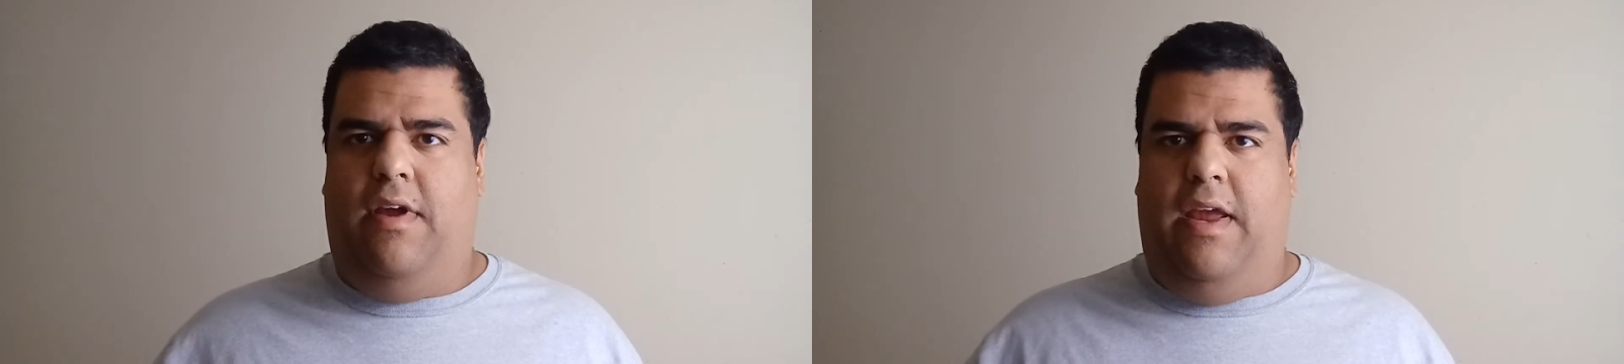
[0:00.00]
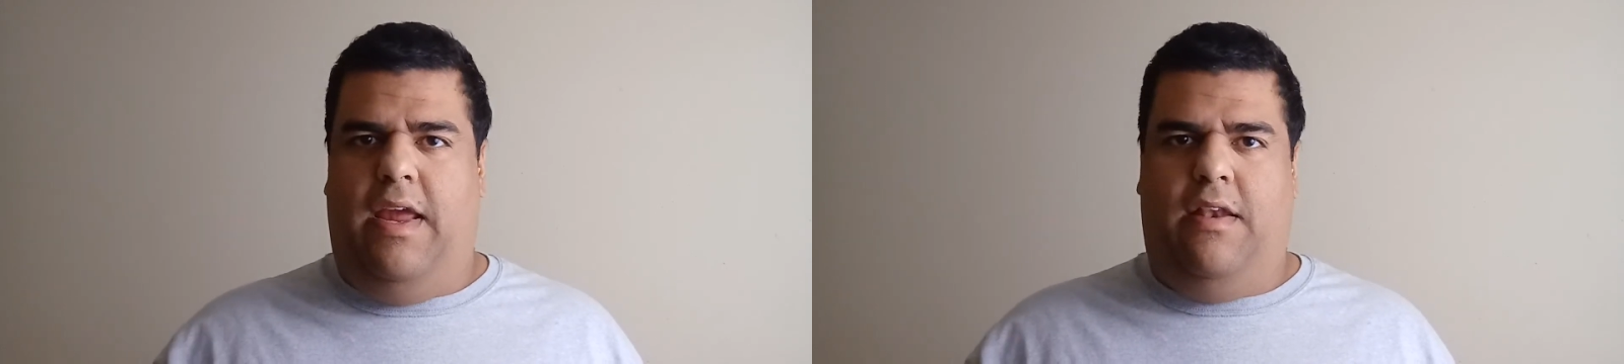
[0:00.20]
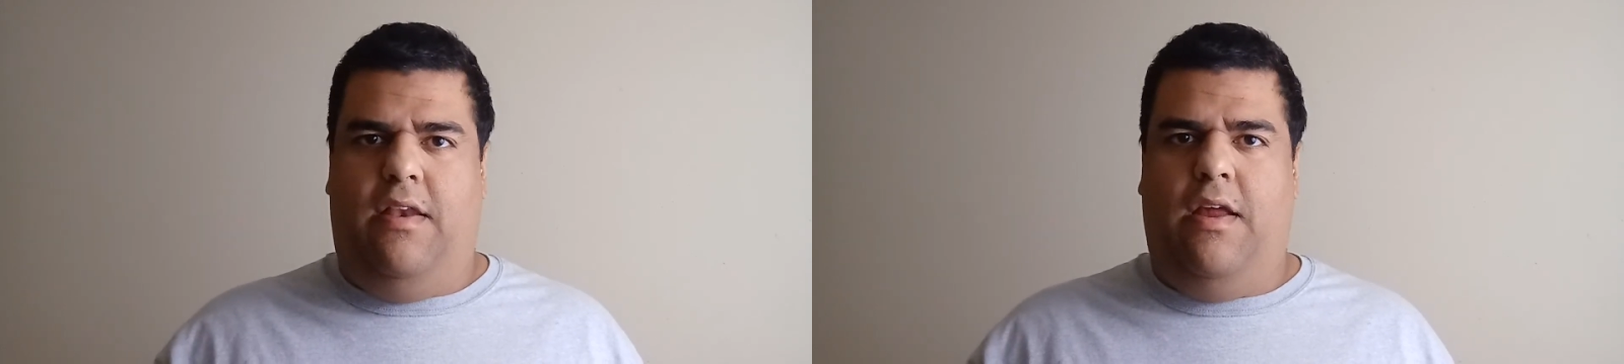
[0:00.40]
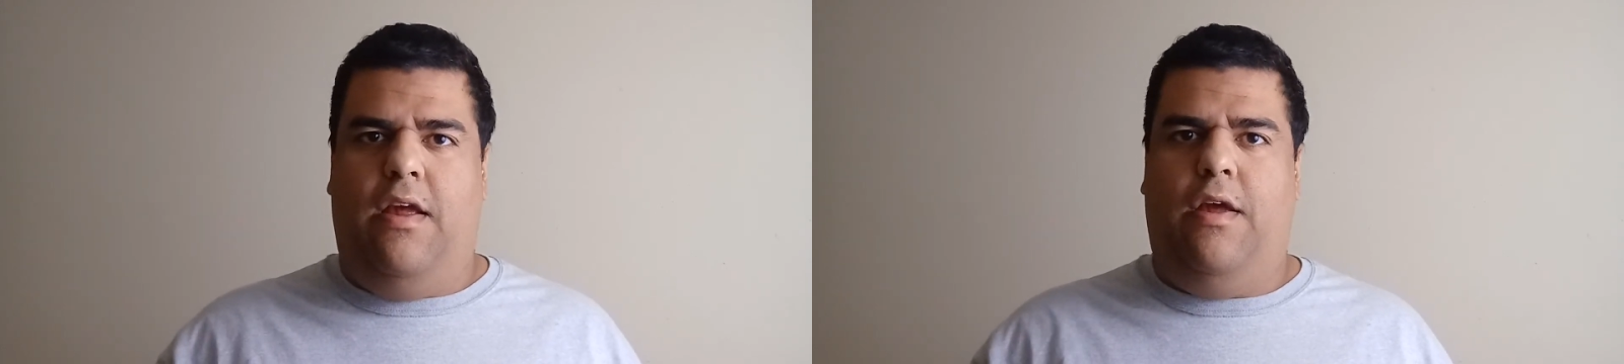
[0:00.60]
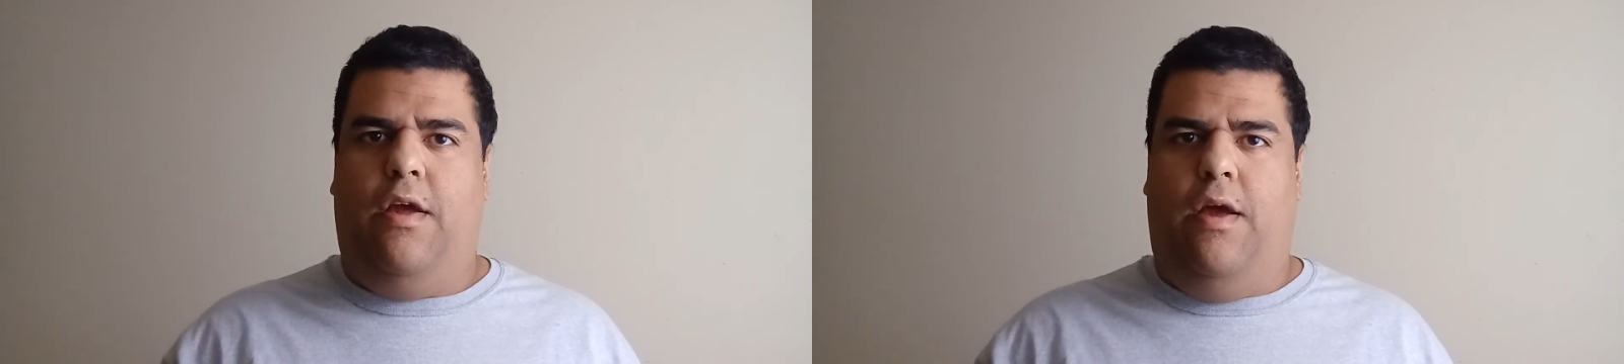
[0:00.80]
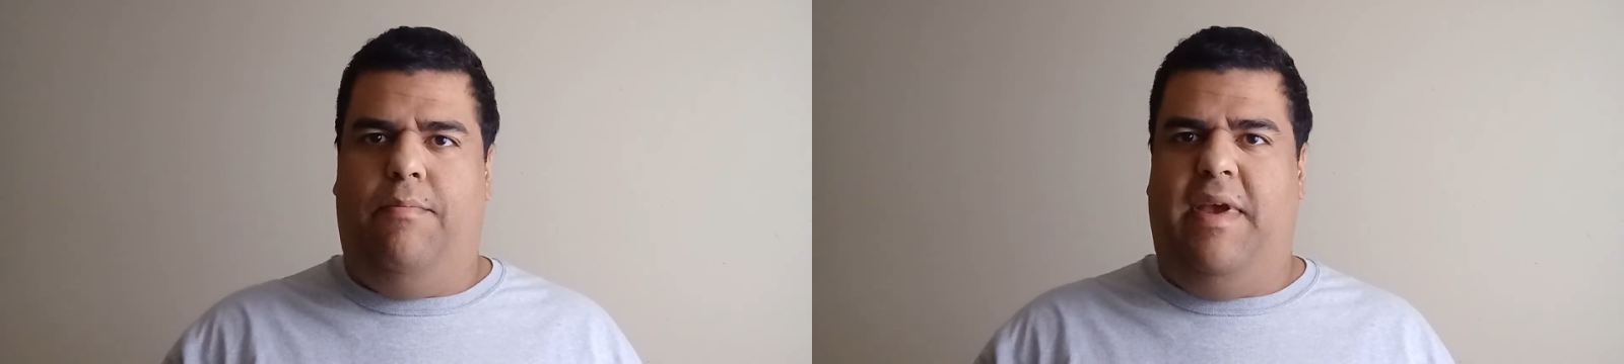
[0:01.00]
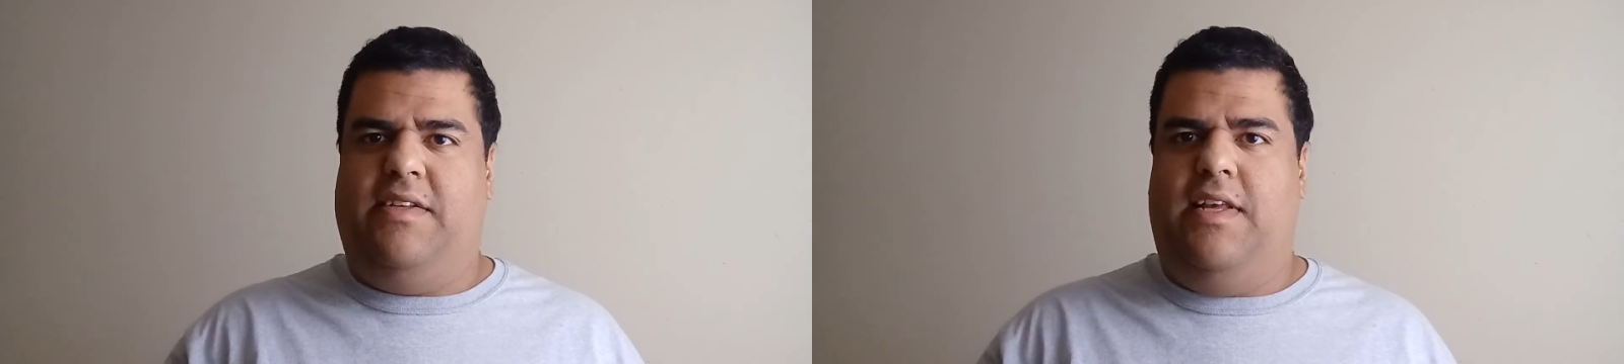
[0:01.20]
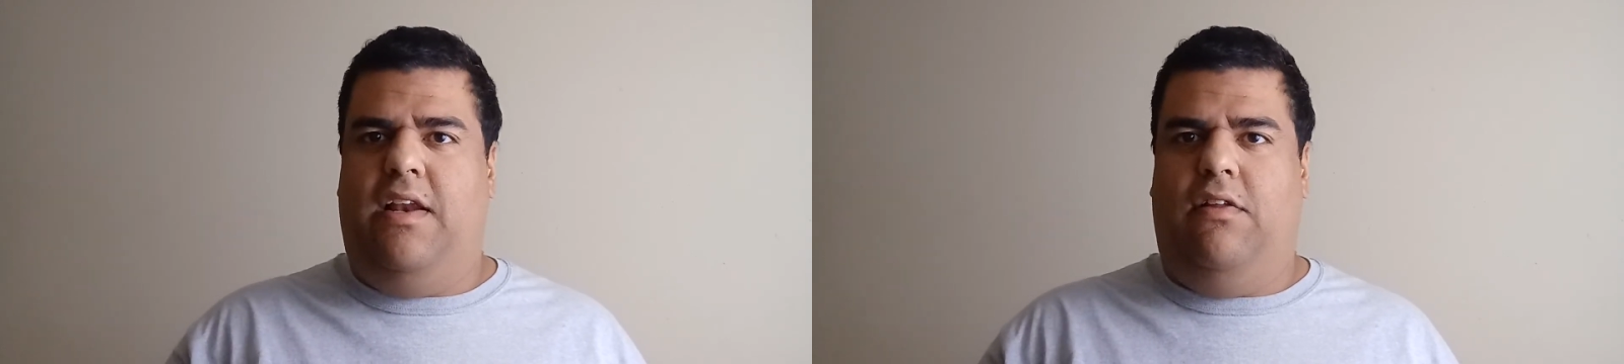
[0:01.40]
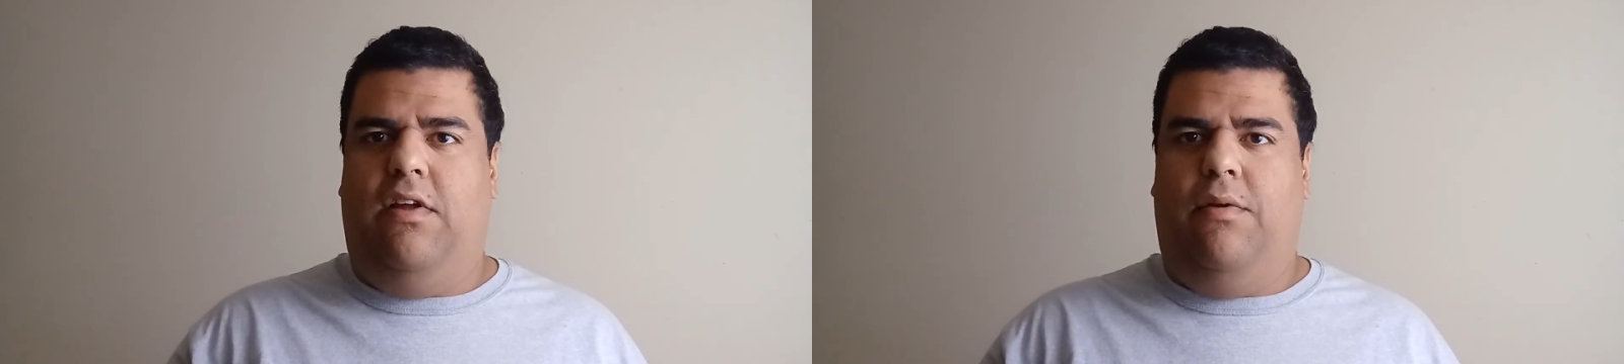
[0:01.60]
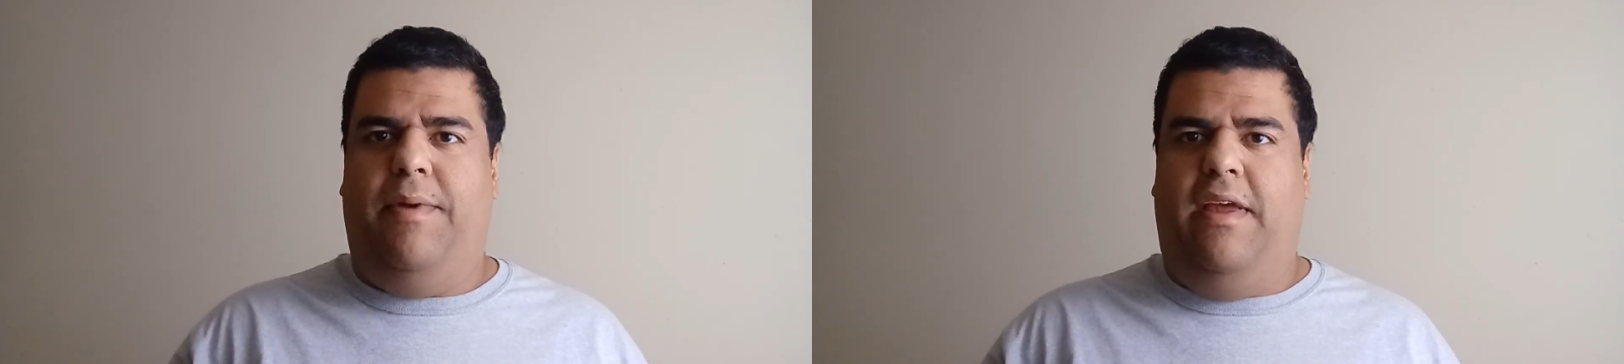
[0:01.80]
and mix it a
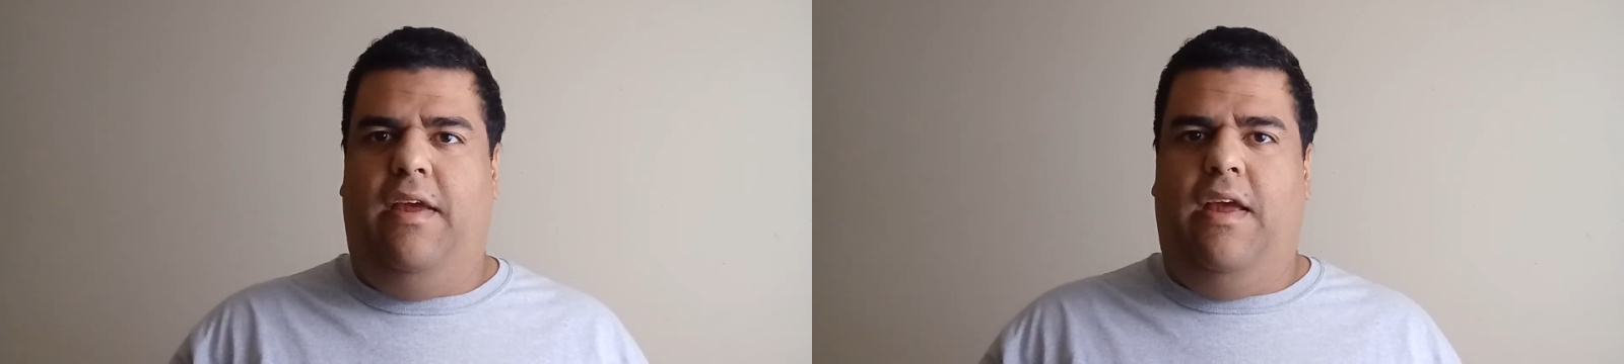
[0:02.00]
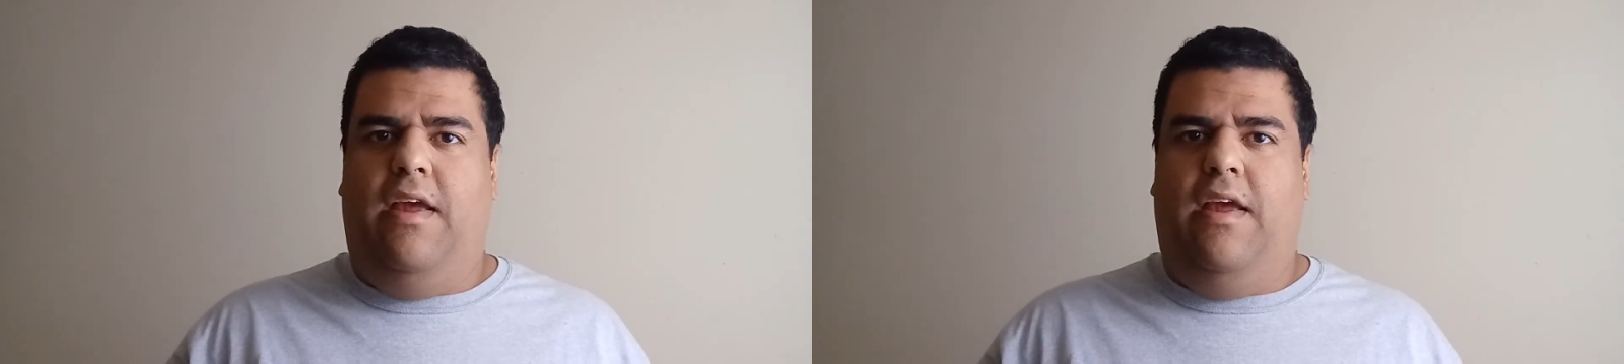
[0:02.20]
little bit.